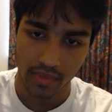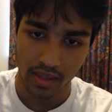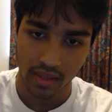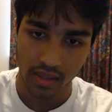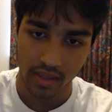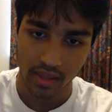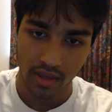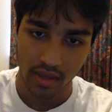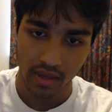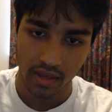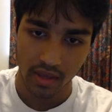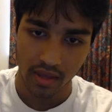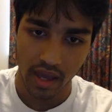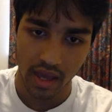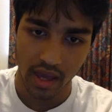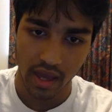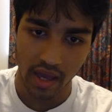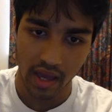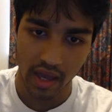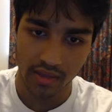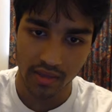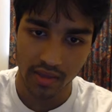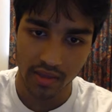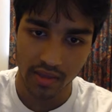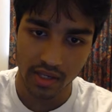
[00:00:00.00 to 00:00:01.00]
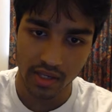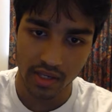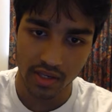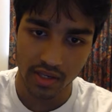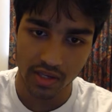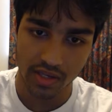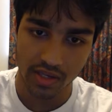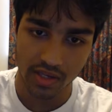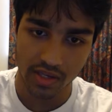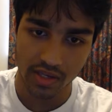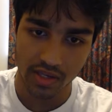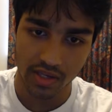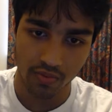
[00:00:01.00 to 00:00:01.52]
And this is just
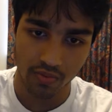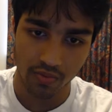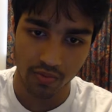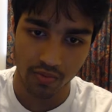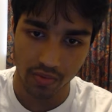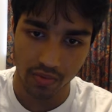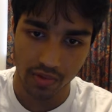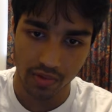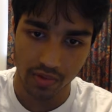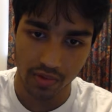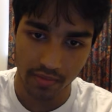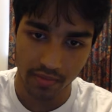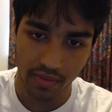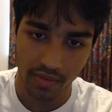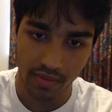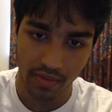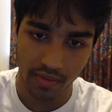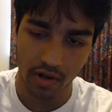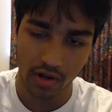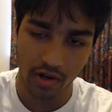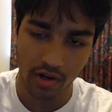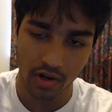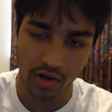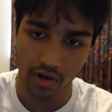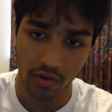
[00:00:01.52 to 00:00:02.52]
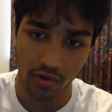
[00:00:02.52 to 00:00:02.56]
something I want to show you.